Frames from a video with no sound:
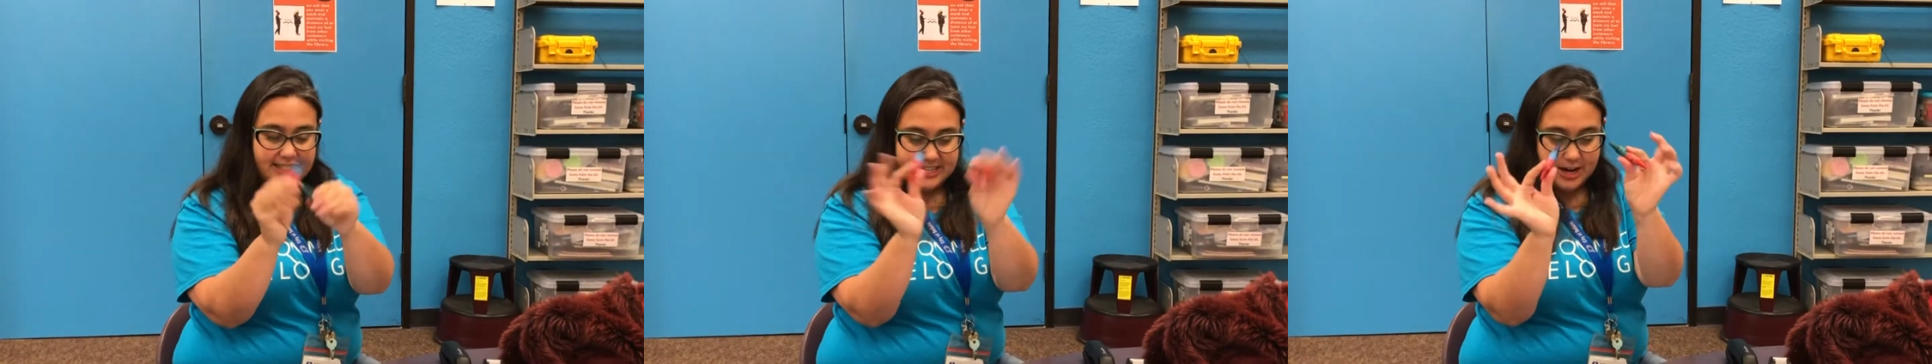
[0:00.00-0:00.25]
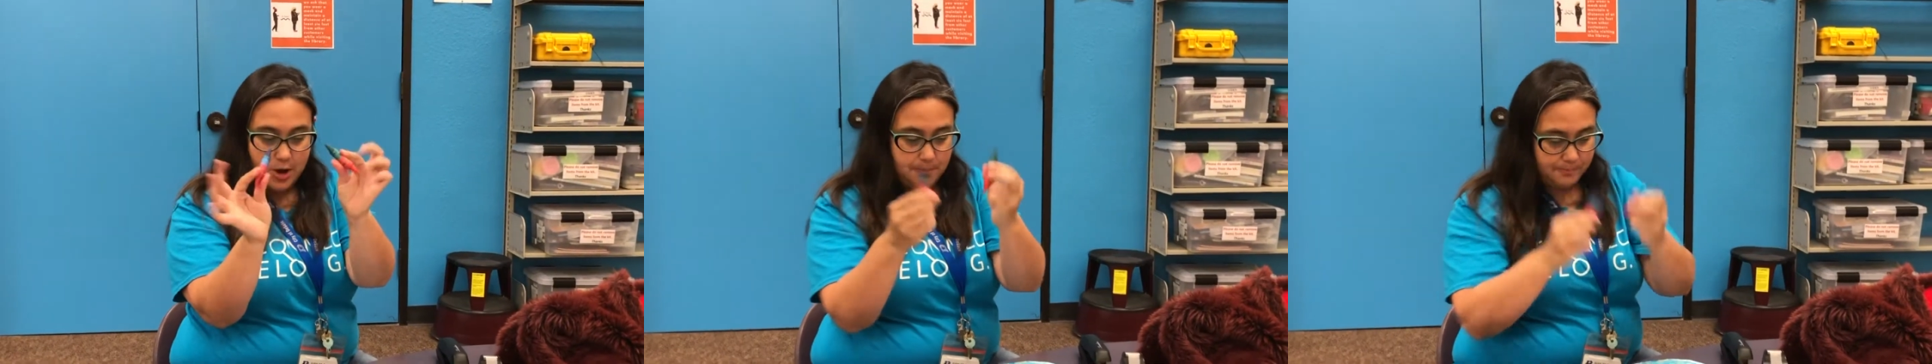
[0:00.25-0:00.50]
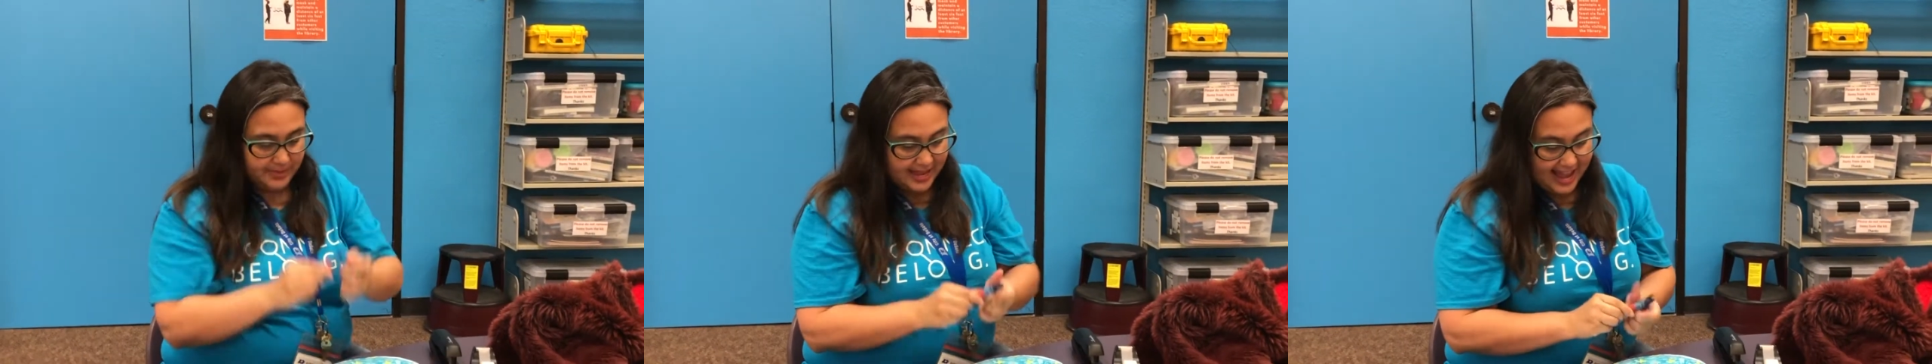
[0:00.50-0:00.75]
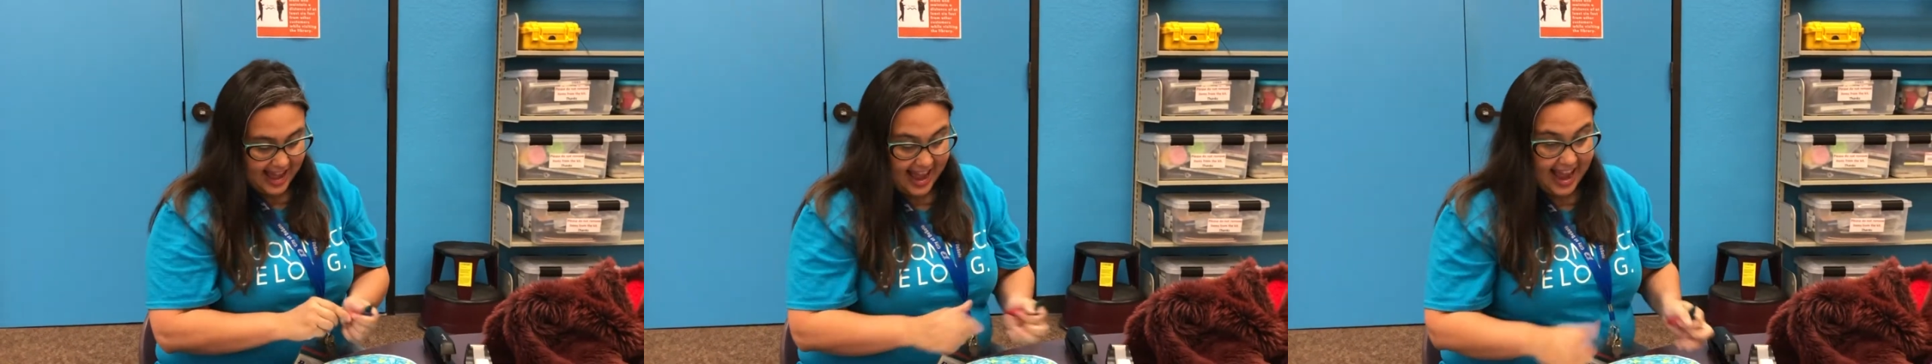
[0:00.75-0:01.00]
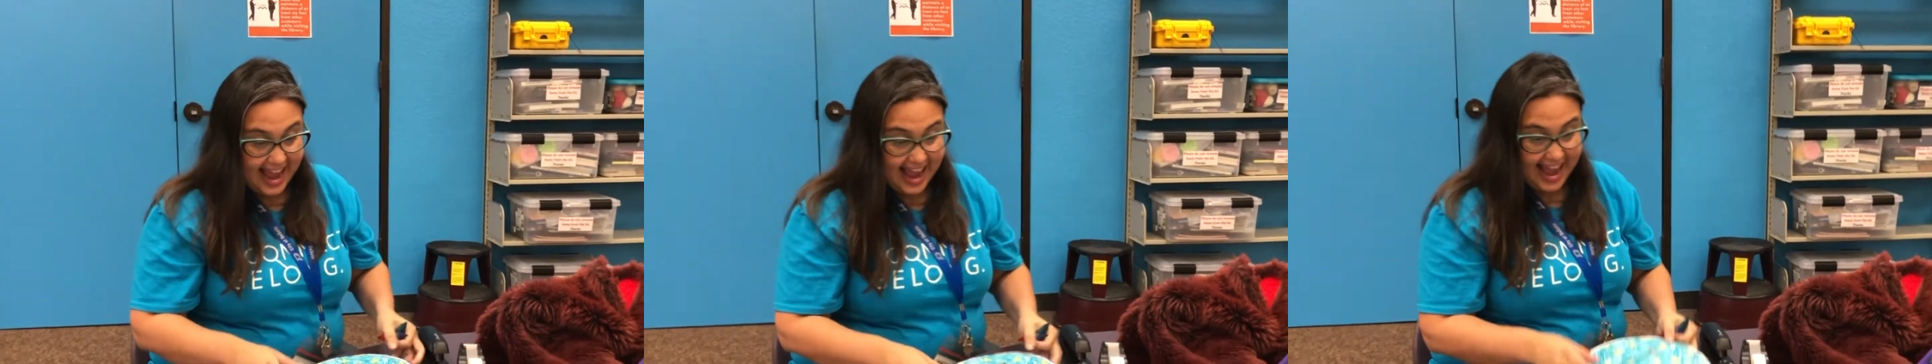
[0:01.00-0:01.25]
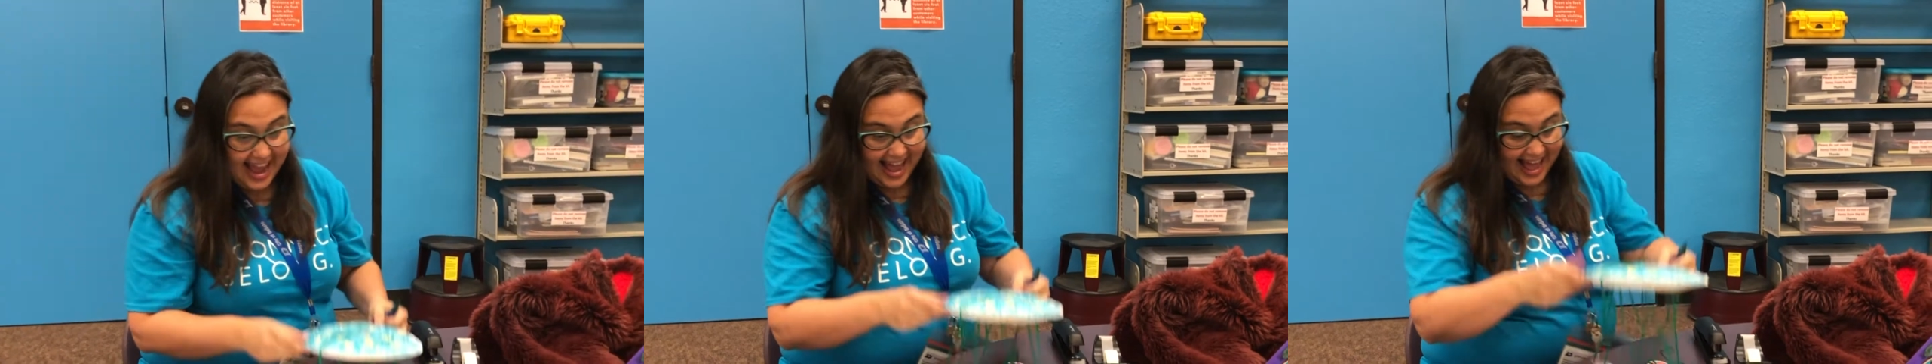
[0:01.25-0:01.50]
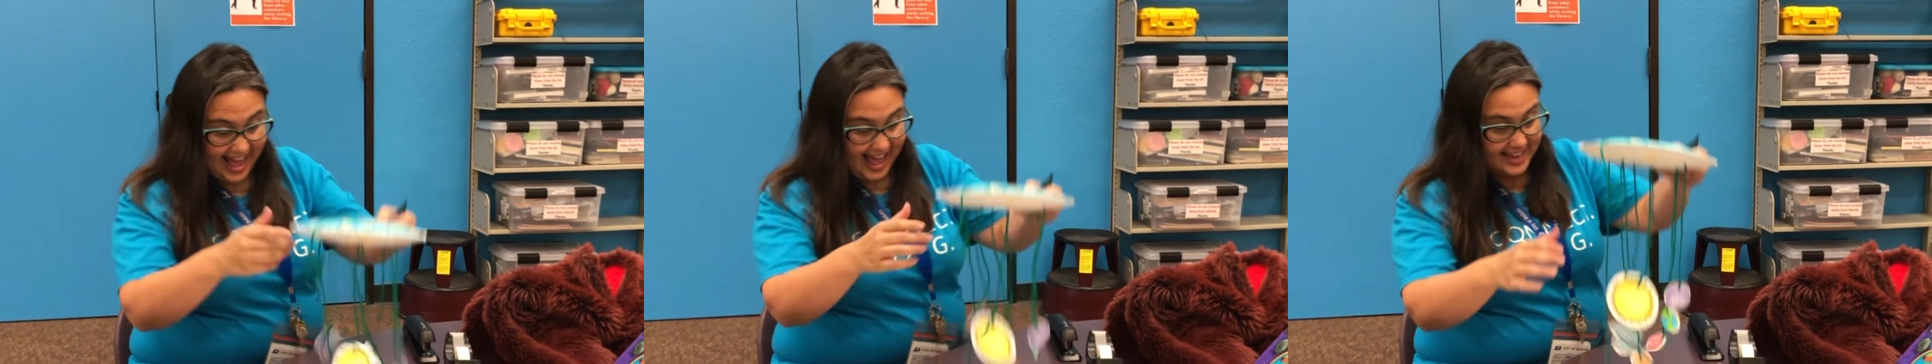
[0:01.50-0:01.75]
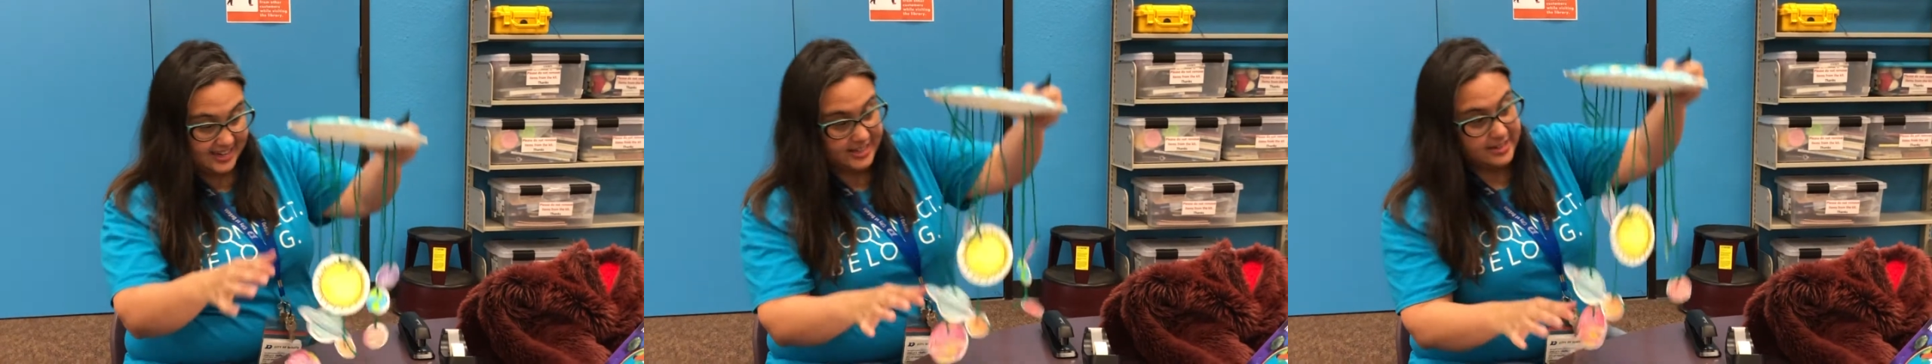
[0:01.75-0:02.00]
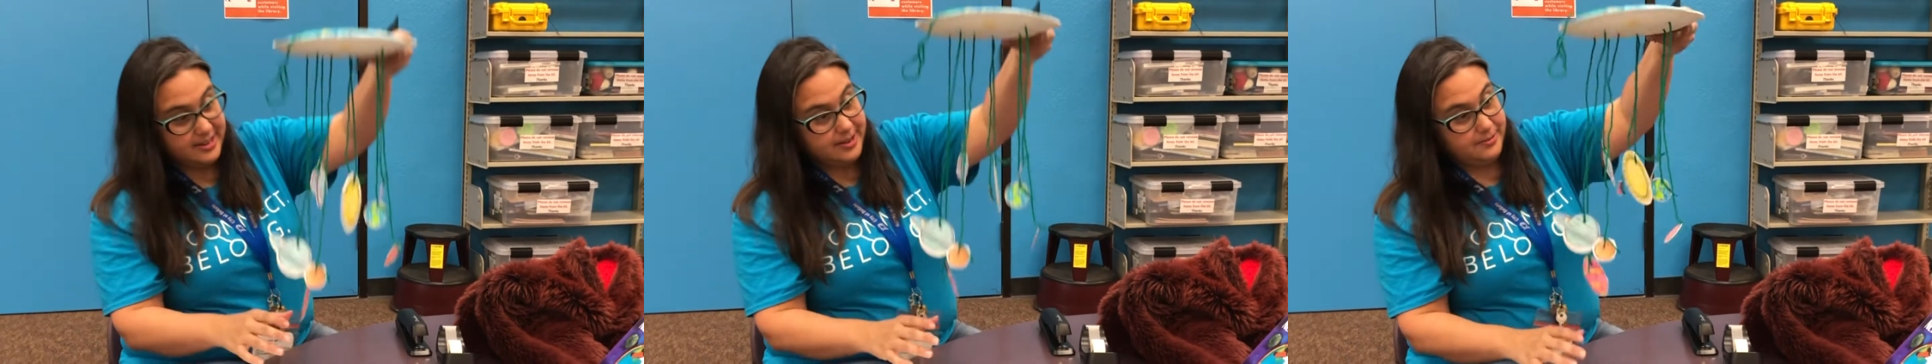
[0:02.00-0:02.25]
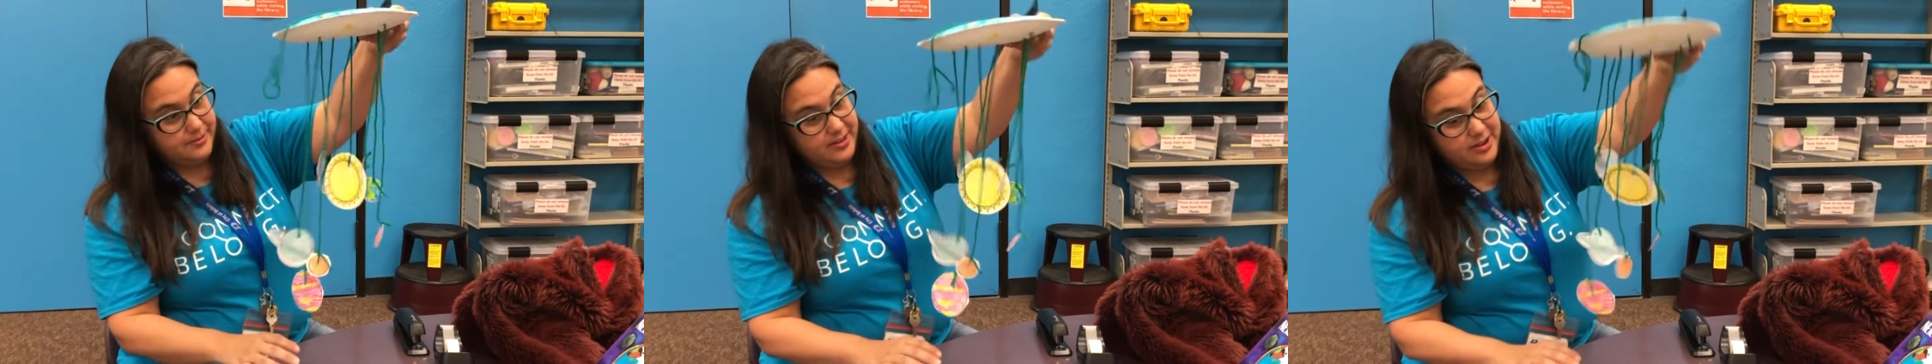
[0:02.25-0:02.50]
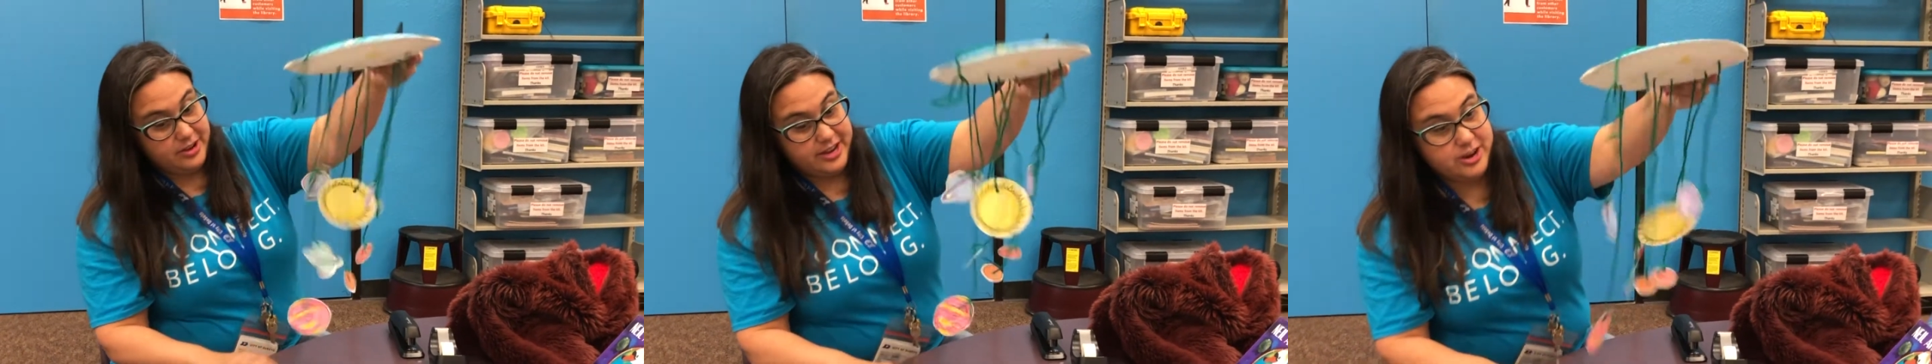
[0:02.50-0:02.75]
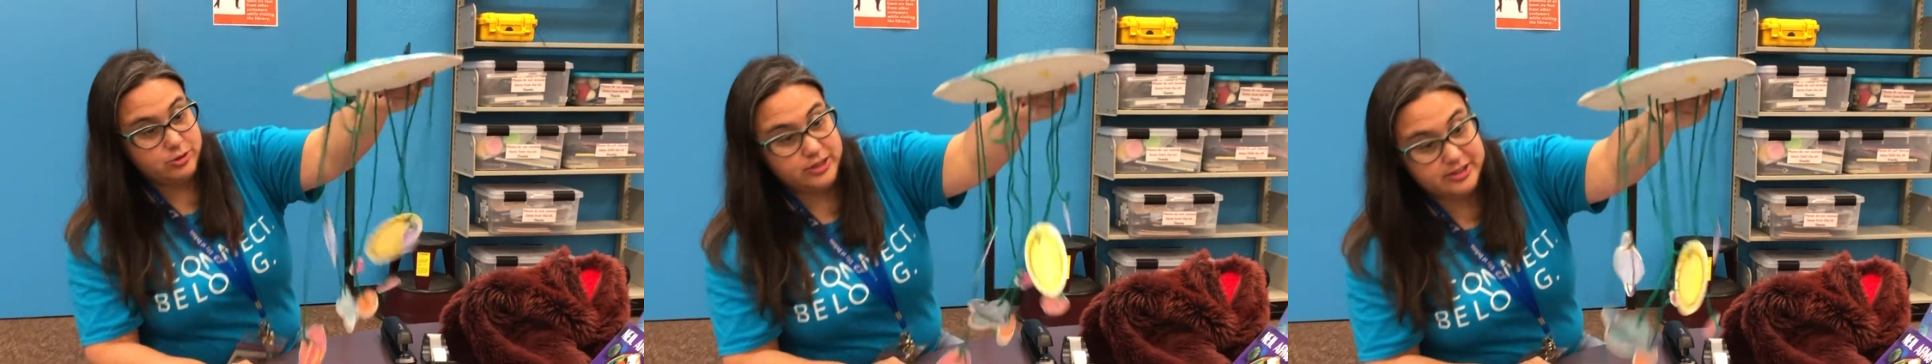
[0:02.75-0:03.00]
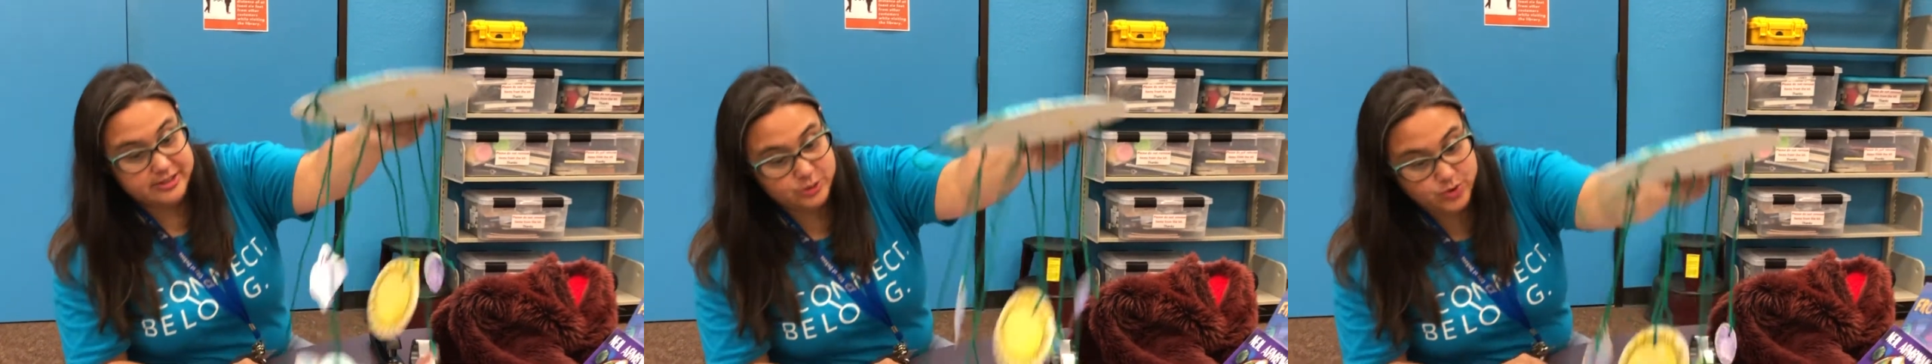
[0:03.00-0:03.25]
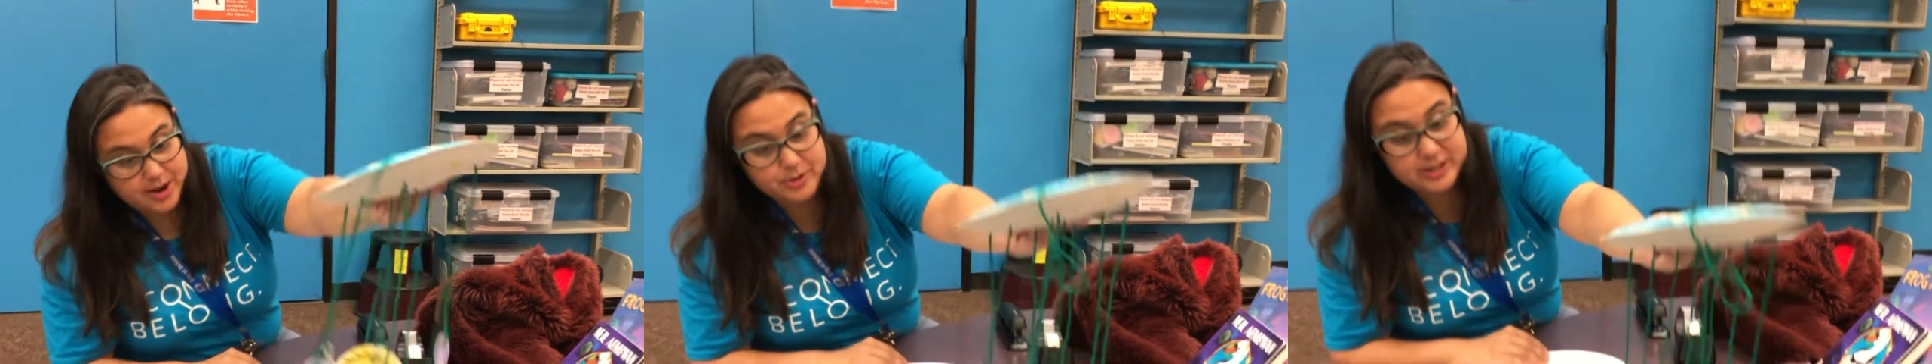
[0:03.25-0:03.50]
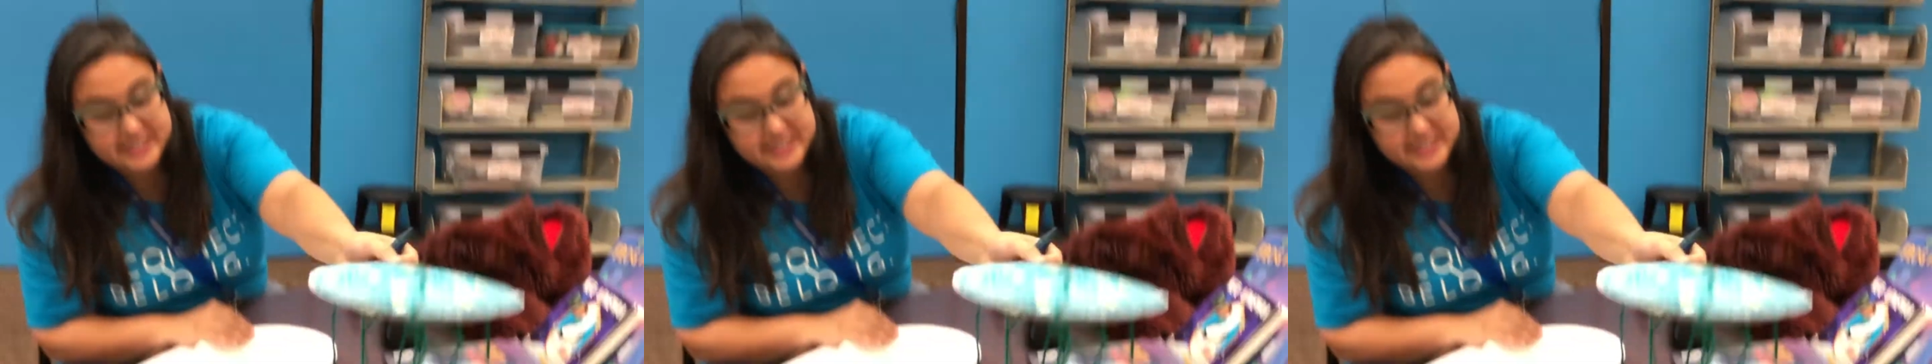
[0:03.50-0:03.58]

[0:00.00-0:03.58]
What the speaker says: here. And here's this one. I'm going to